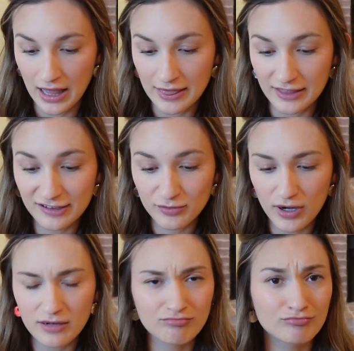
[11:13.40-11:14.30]
This
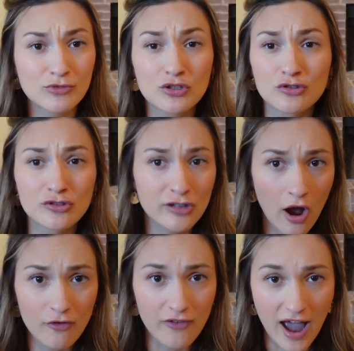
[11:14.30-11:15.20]
one,
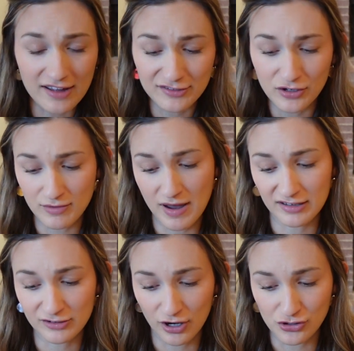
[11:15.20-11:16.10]
so fast. You can make a
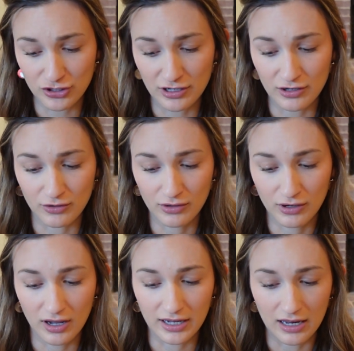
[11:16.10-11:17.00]
scrunchie.
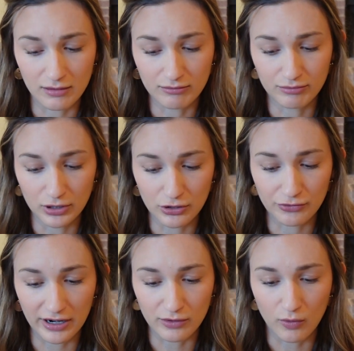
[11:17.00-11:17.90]
Again, blue,
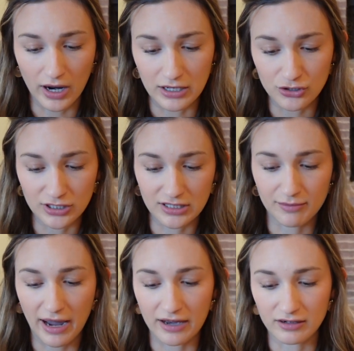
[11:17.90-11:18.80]
red, and white. She did the
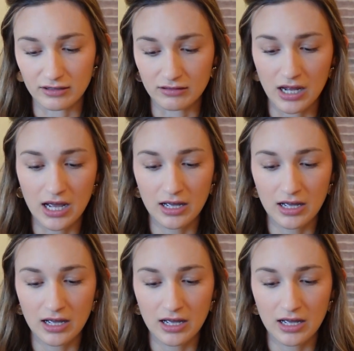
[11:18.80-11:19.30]
pattern.